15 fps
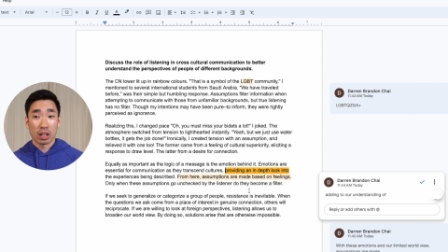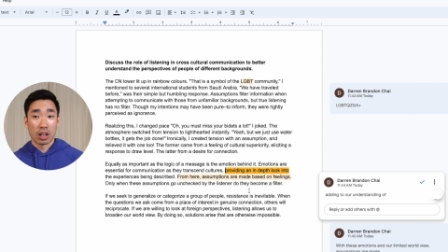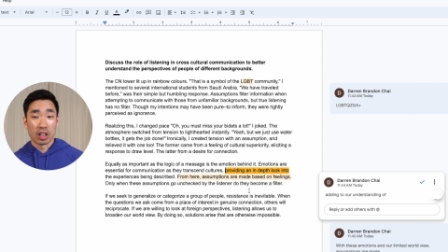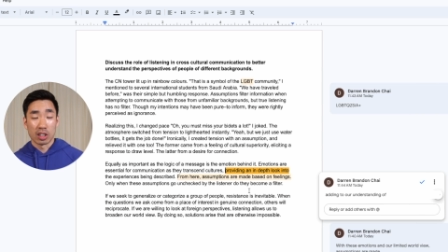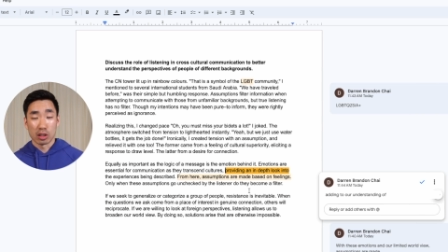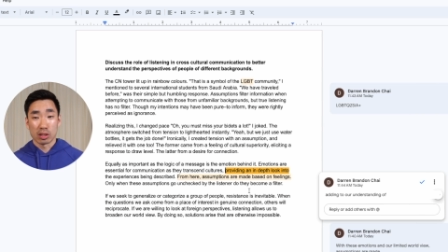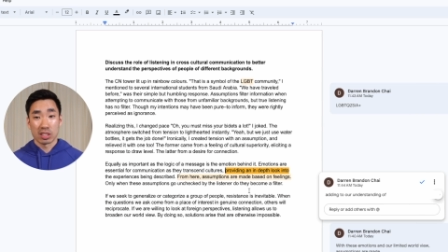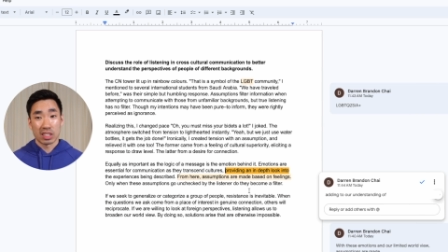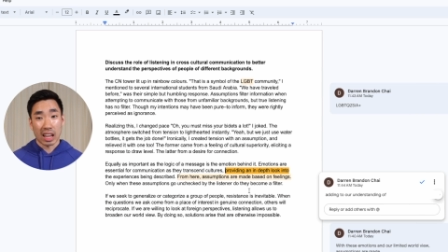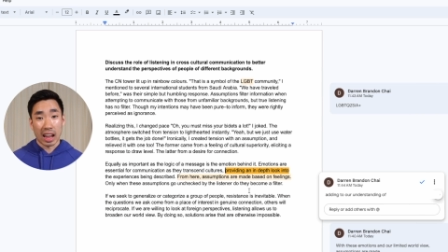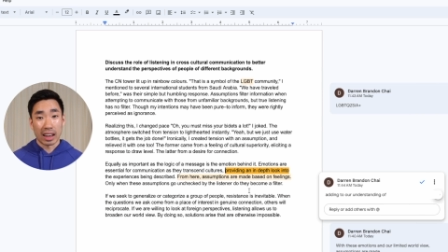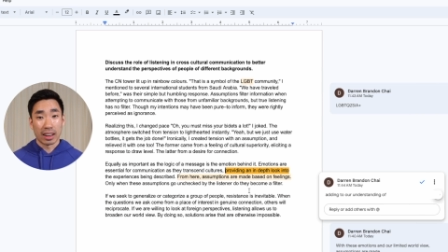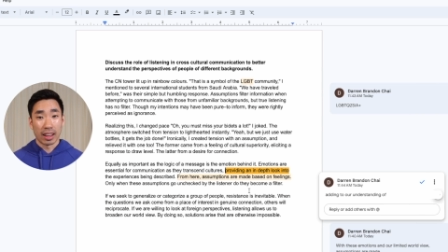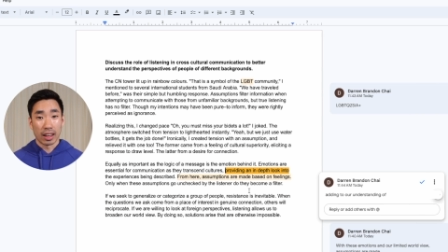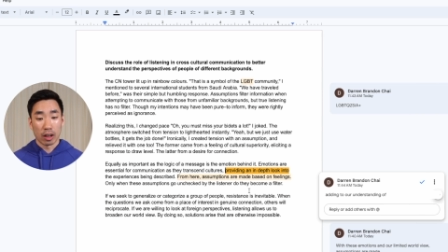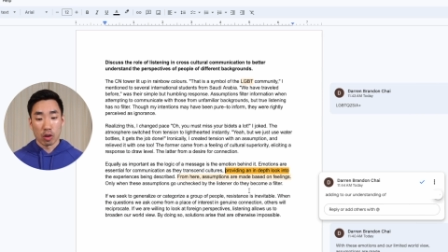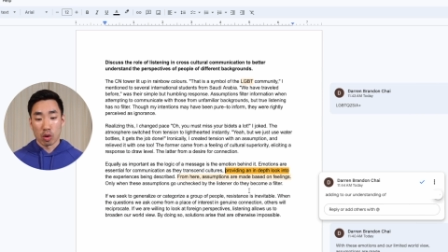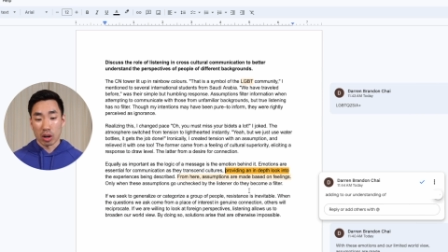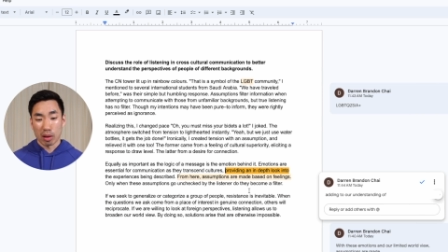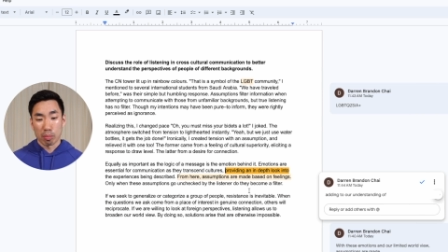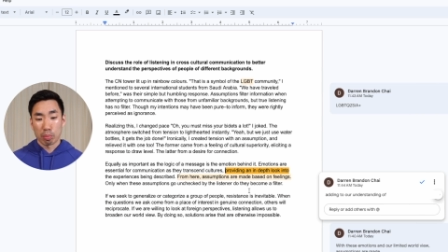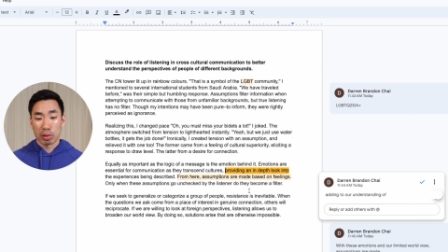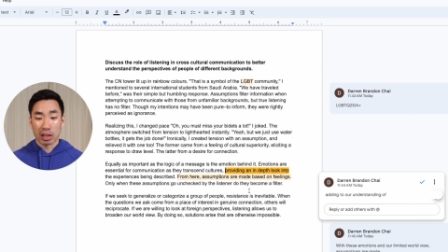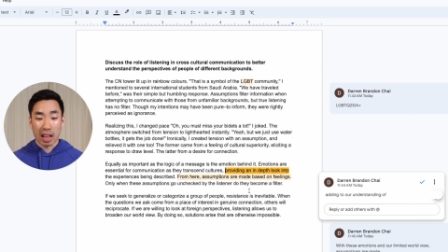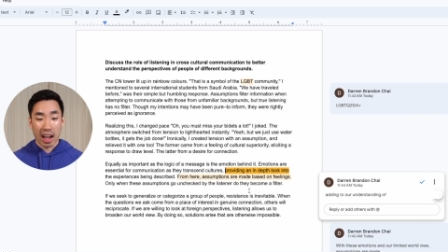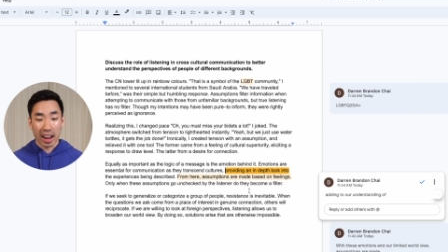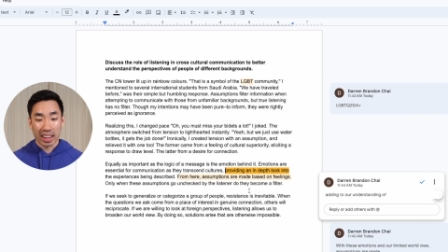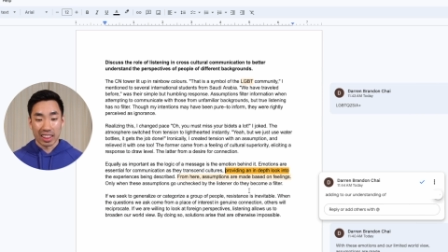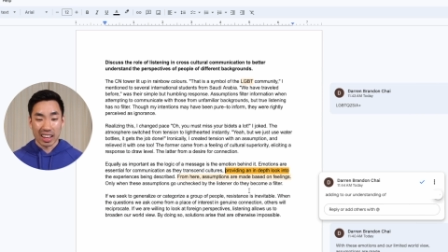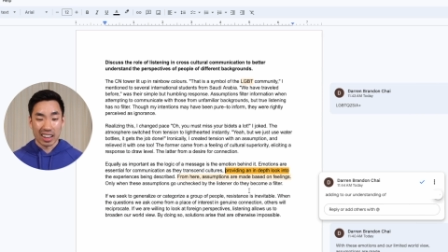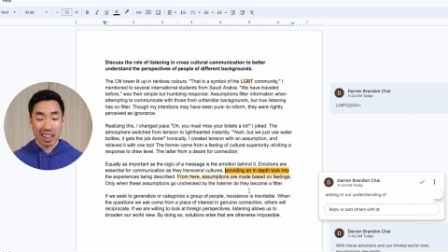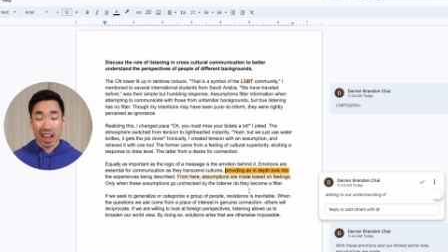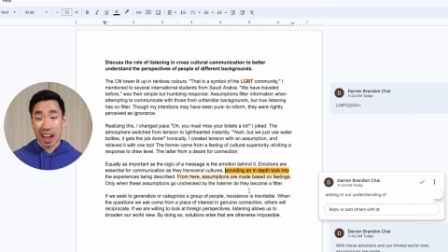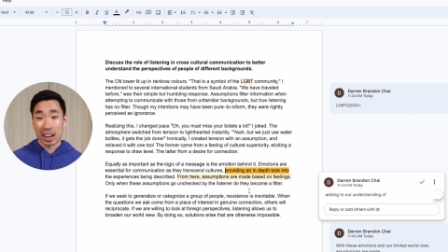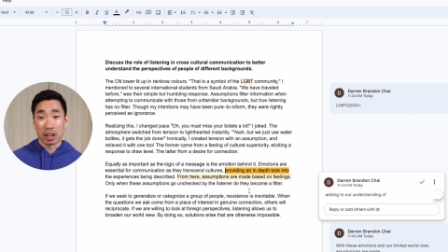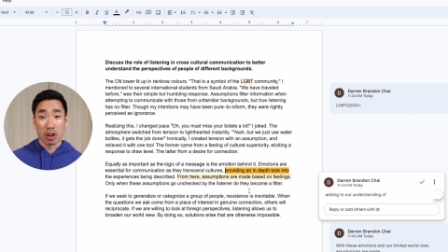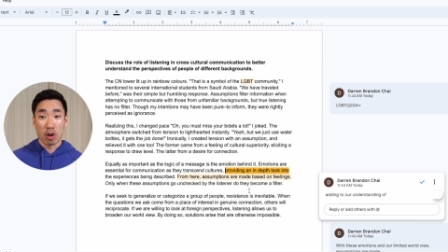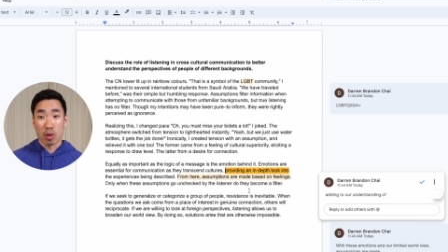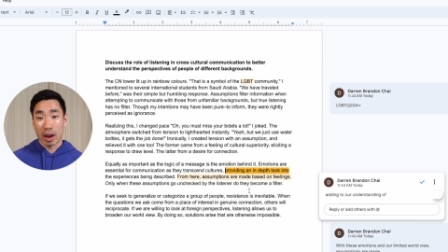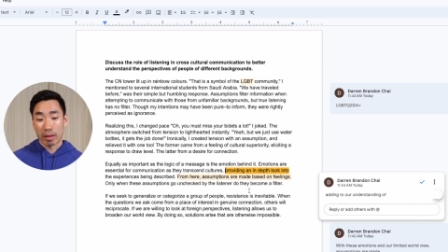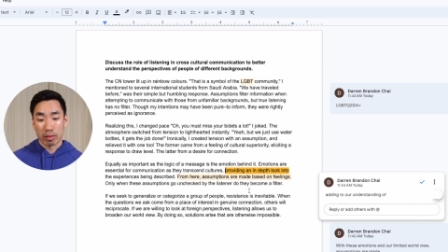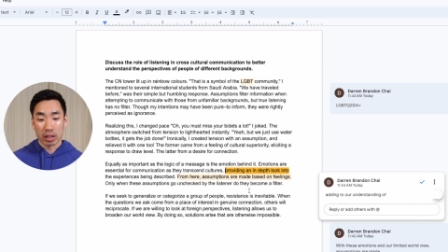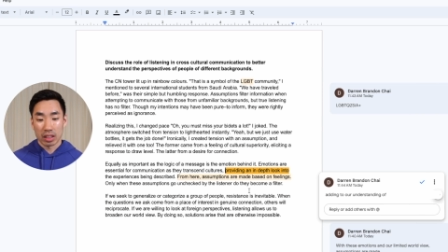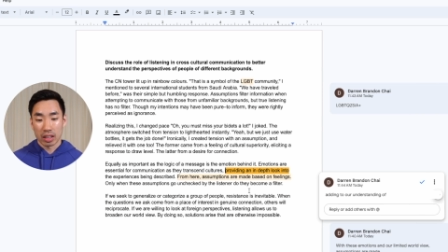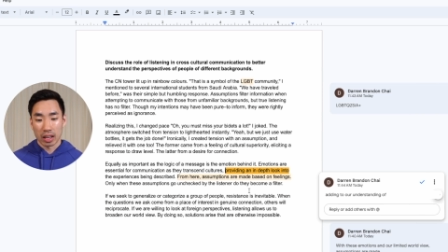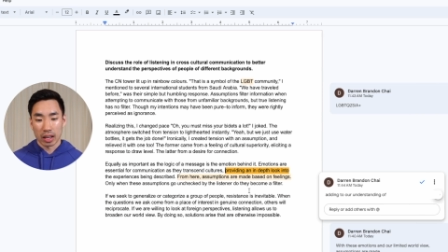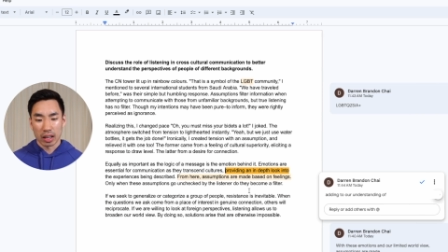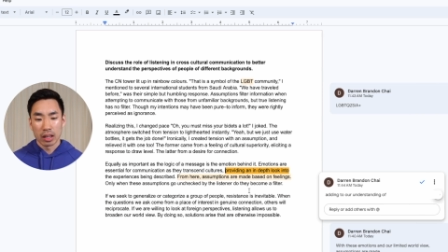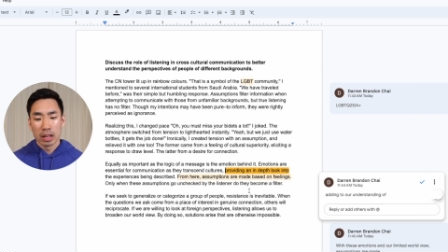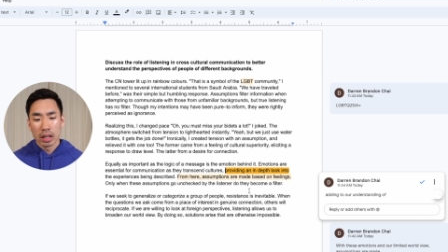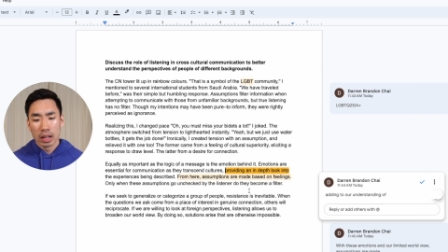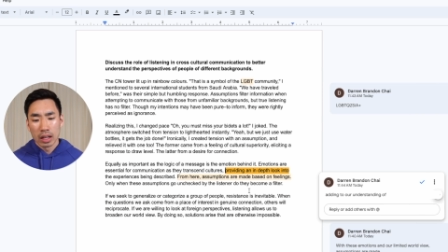understanding or imply that I know everything.